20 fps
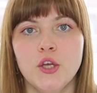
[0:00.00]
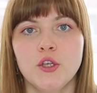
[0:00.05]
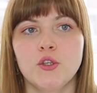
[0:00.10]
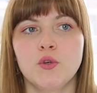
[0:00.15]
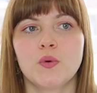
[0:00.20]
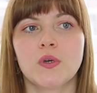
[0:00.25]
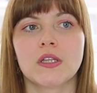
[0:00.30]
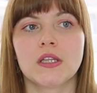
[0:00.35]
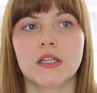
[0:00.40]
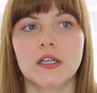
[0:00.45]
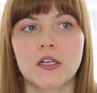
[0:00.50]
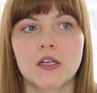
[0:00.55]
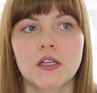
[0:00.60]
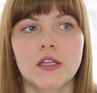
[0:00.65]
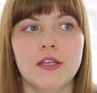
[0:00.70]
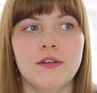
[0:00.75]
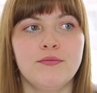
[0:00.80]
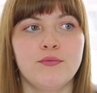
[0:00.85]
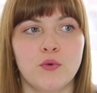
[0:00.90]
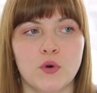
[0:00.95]
You are
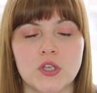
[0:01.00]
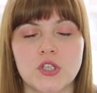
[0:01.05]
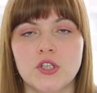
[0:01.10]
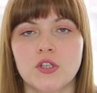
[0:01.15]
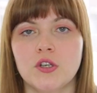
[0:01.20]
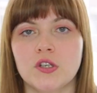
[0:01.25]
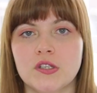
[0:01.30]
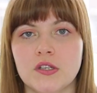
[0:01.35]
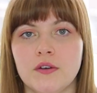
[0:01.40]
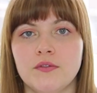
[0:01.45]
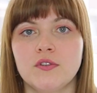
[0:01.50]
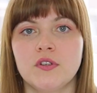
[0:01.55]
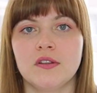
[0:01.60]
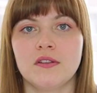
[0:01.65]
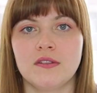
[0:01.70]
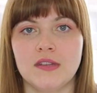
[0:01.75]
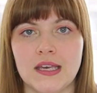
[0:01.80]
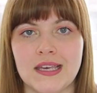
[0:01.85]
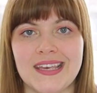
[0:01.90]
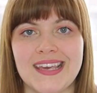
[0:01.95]
literally forcing yourself to
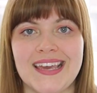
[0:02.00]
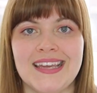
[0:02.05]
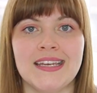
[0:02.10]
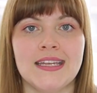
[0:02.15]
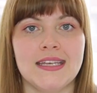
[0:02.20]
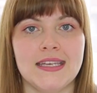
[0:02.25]
think and